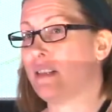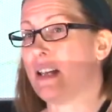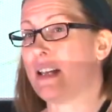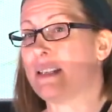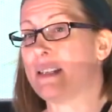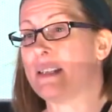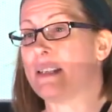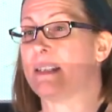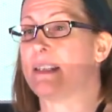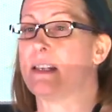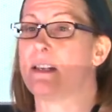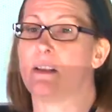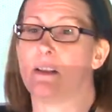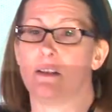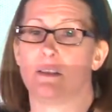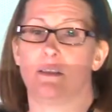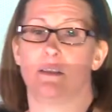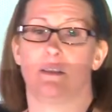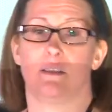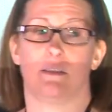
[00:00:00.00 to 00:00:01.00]
it's
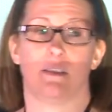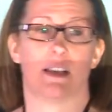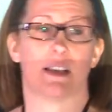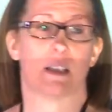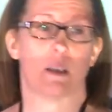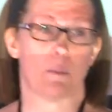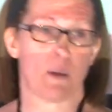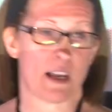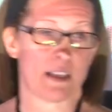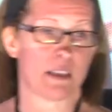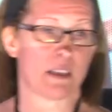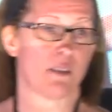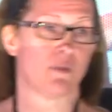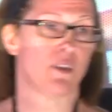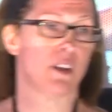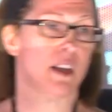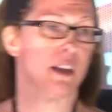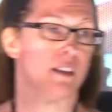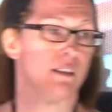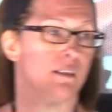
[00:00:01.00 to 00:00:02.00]
still expensive,
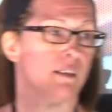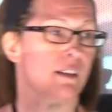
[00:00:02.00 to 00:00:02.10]
and it